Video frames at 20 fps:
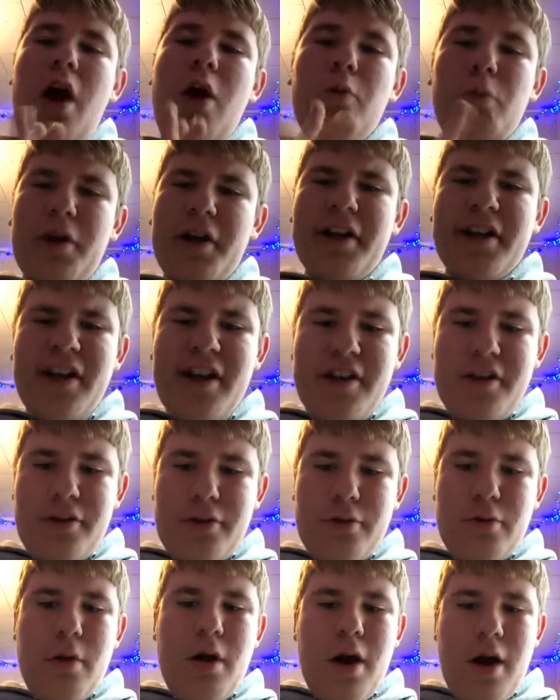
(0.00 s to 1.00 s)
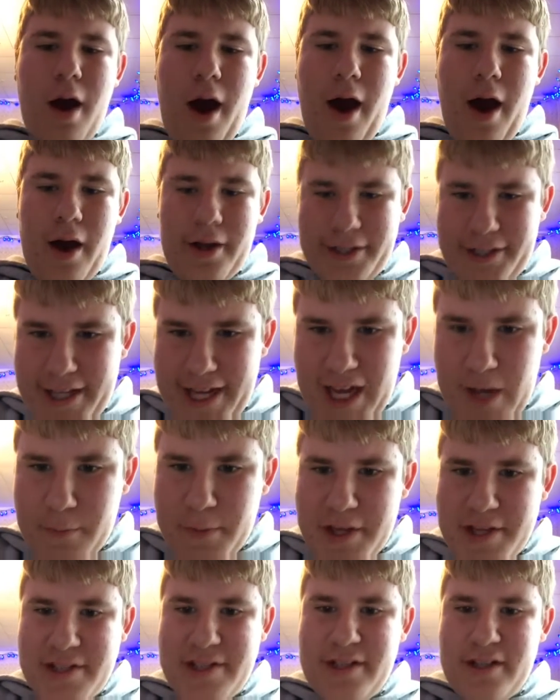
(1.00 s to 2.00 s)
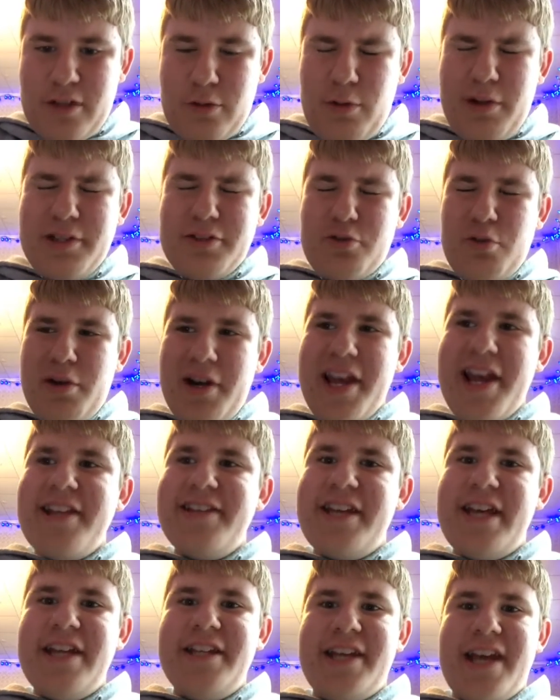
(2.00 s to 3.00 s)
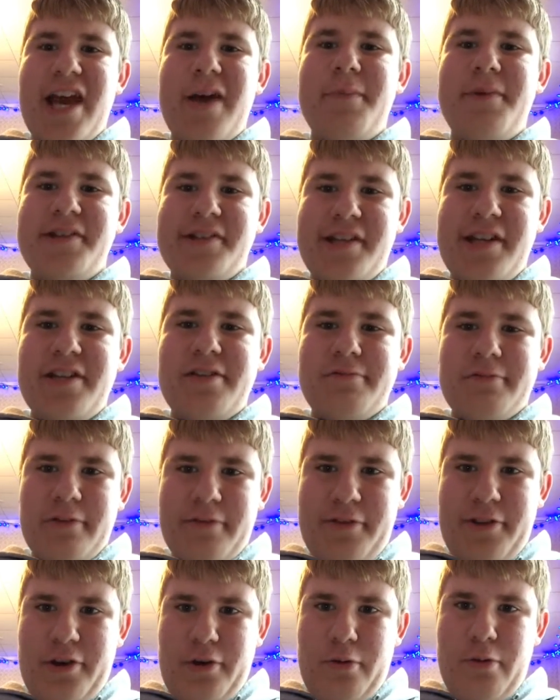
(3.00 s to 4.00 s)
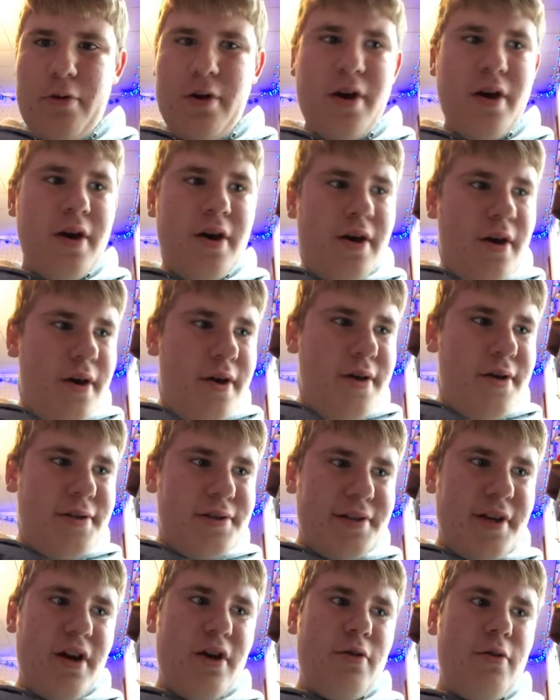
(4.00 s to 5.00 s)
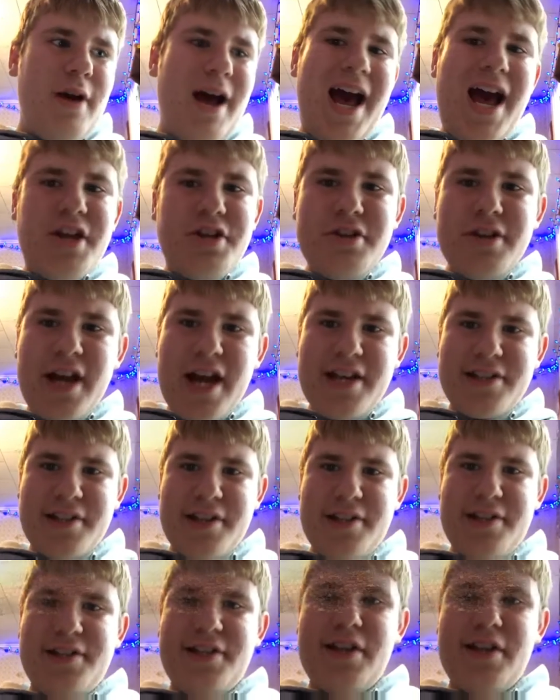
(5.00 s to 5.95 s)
we're going to do a 2018 camping season review. So, as you guys can